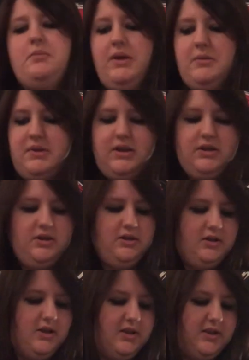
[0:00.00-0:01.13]
Pipkin
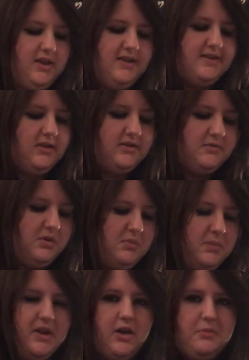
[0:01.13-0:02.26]
and he's going to be my
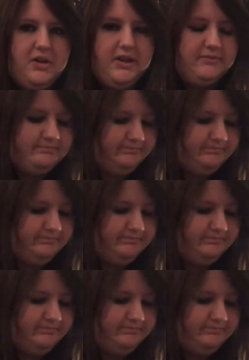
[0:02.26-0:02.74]
bingo bunny.